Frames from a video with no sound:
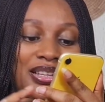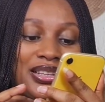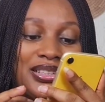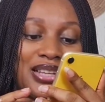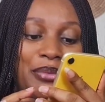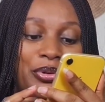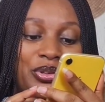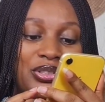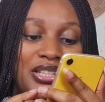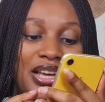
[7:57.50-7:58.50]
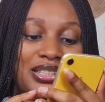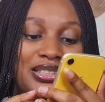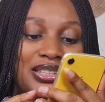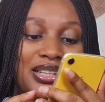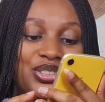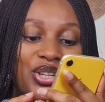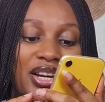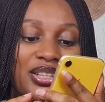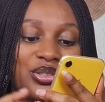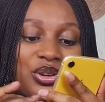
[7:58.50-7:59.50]
Then tap on your text and
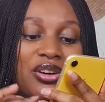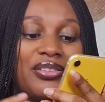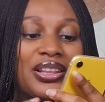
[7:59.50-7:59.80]
drag it to cover